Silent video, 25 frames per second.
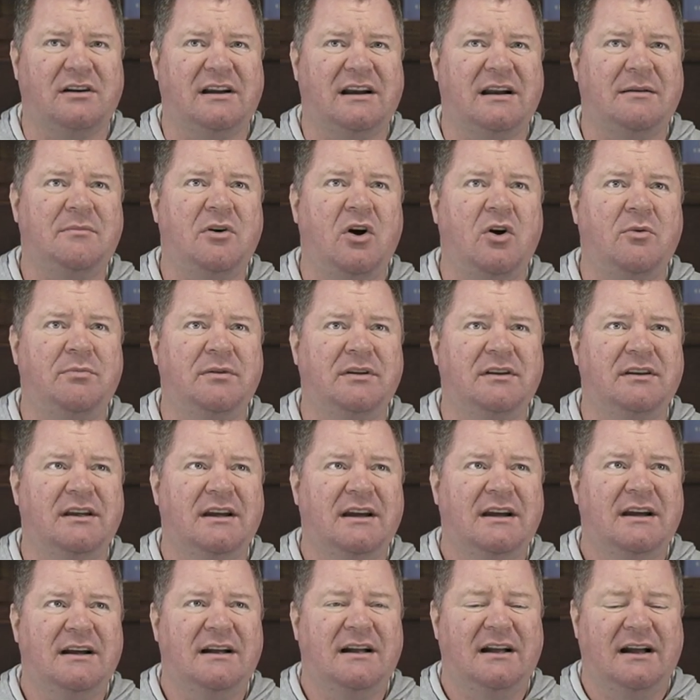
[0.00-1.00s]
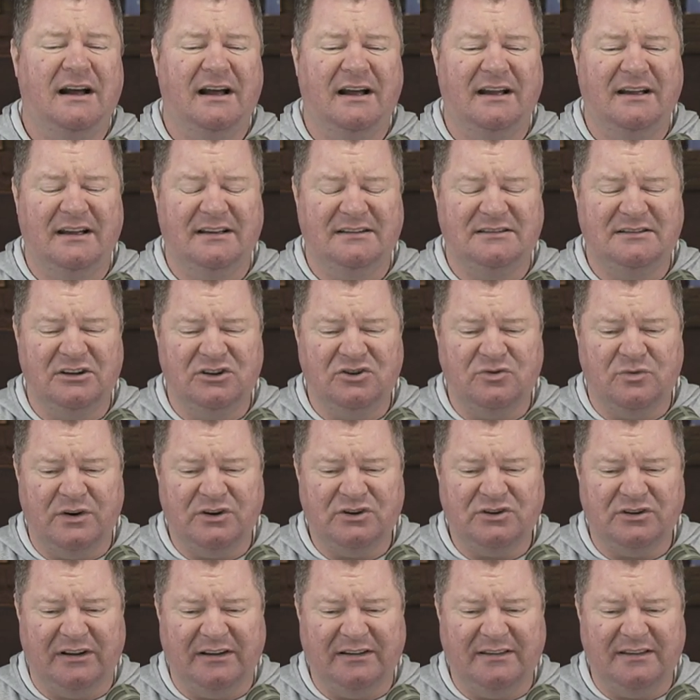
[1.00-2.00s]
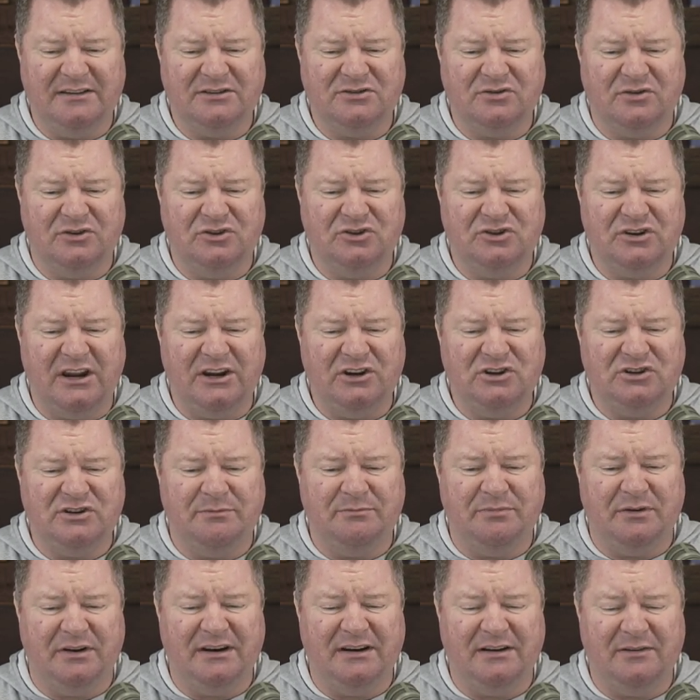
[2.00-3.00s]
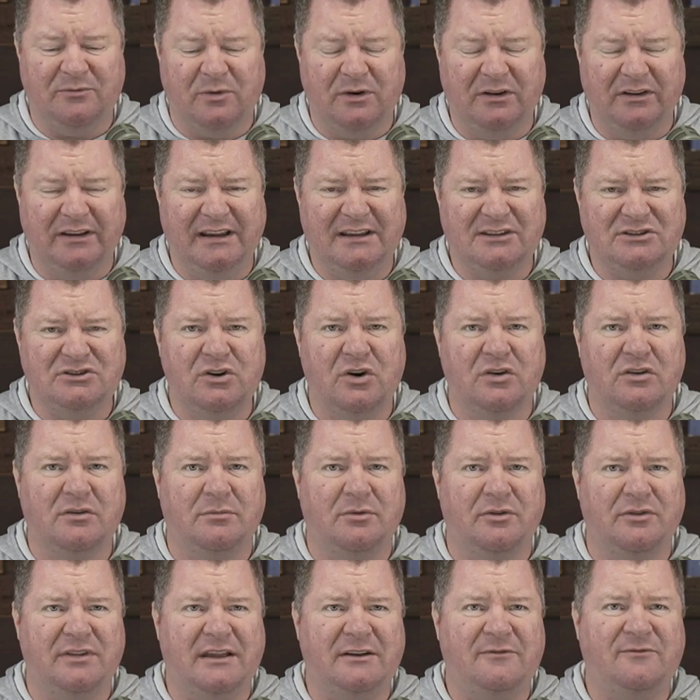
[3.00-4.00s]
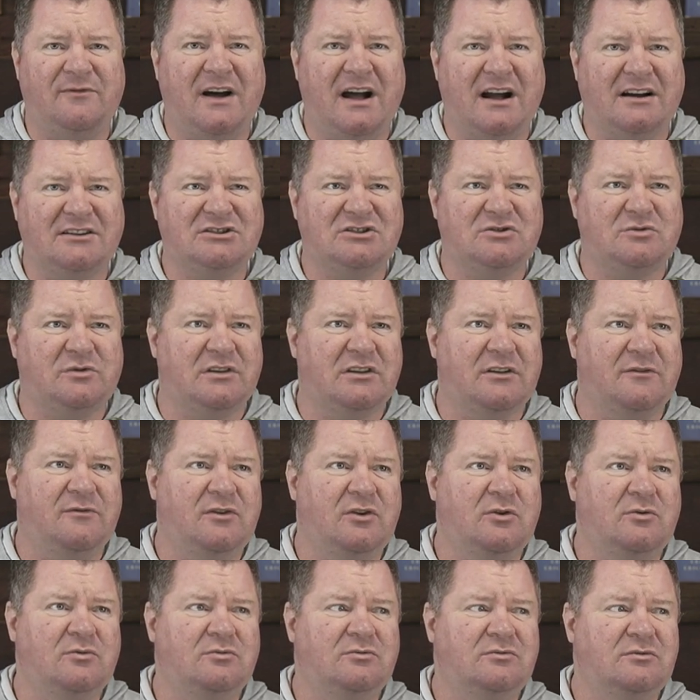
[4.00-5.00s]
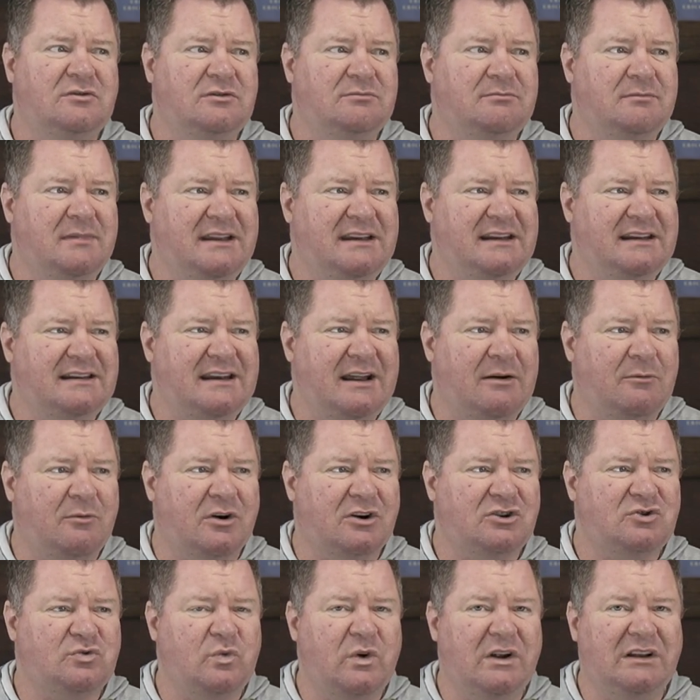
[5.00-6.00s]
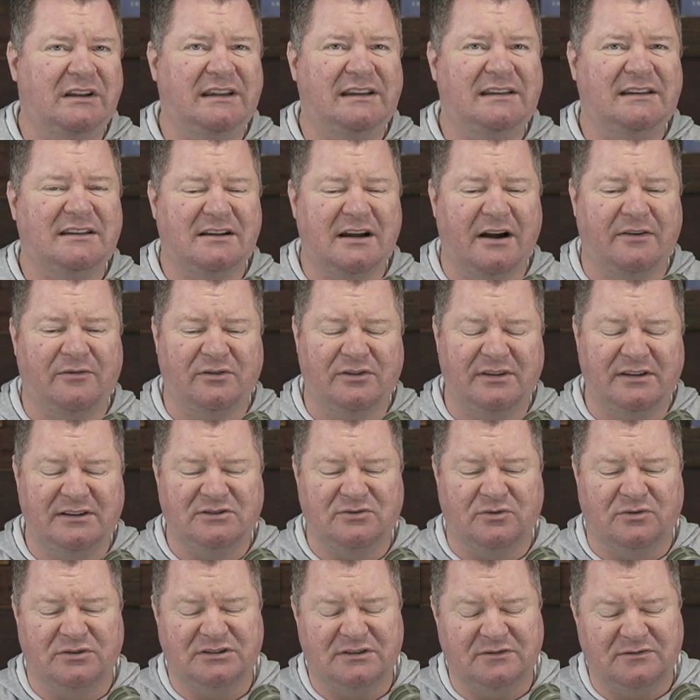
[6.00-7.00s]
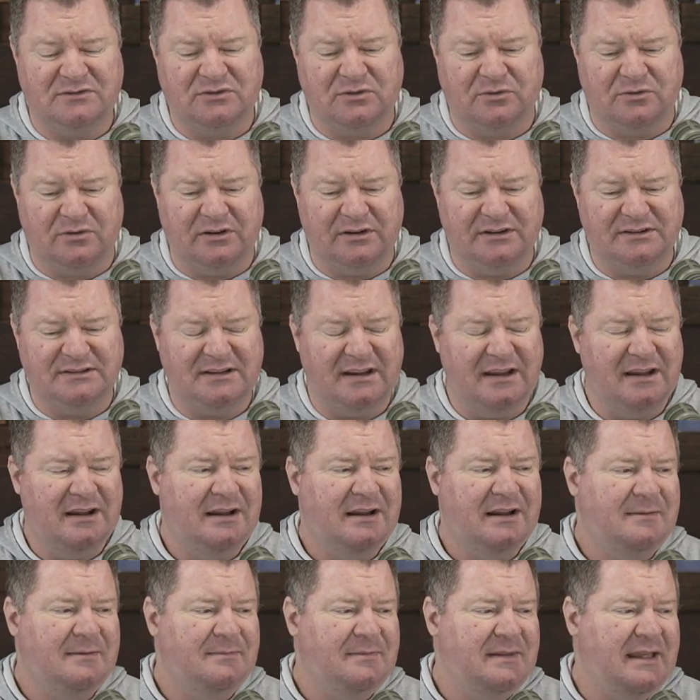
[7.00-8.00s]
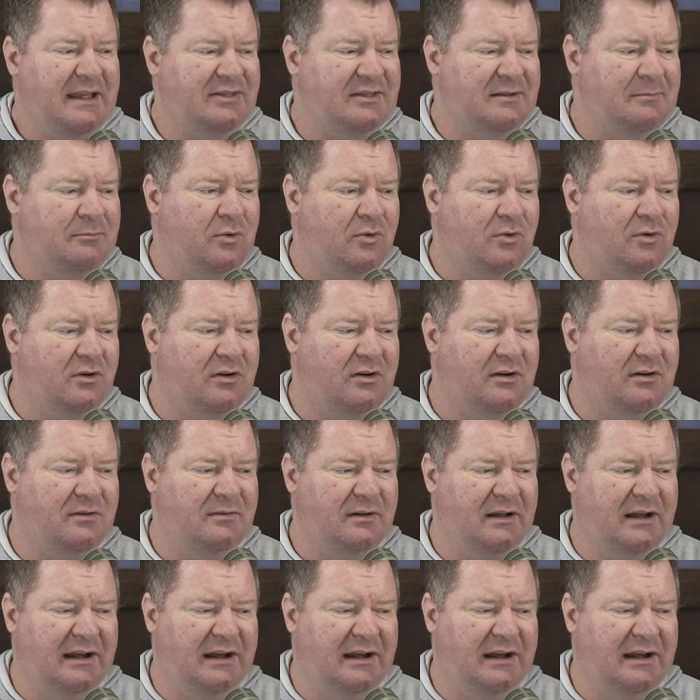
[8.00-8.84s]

And I'm hoping a situation like this could change it. But it really is notable that Fox is one of the few media networks willing to cover these sorts of stories at the border.